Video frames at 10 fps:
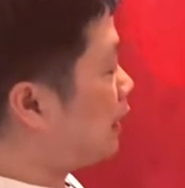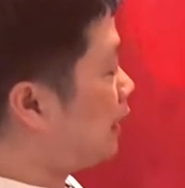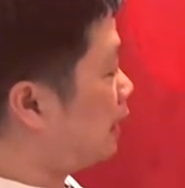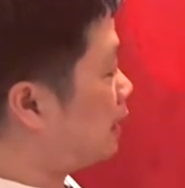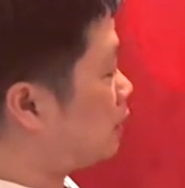
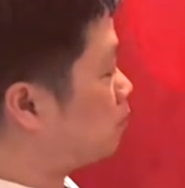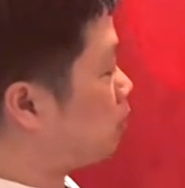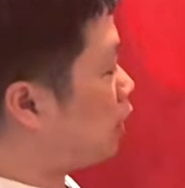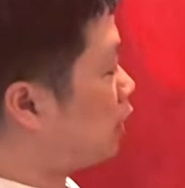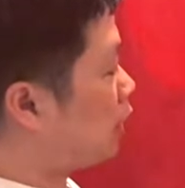and the
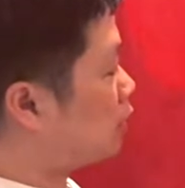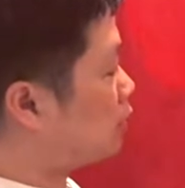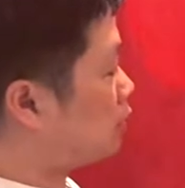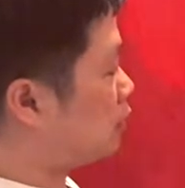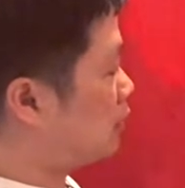product
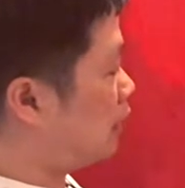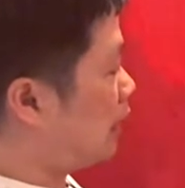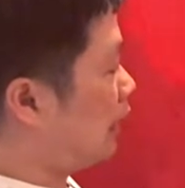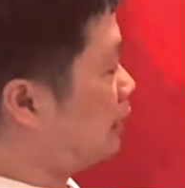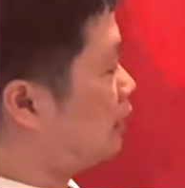the
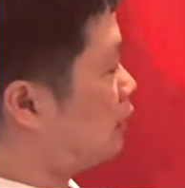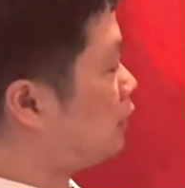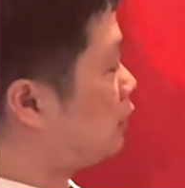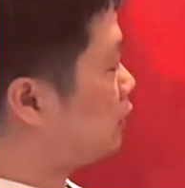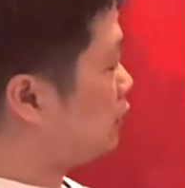
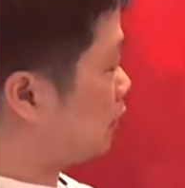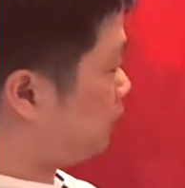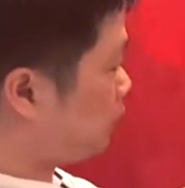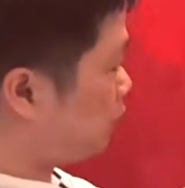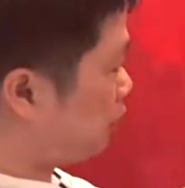ID
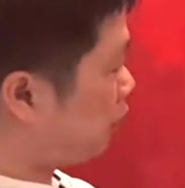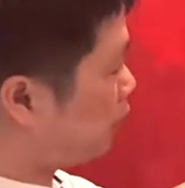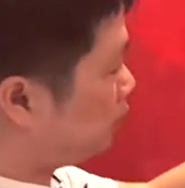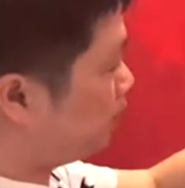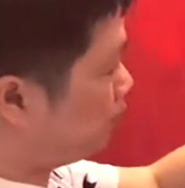if you need.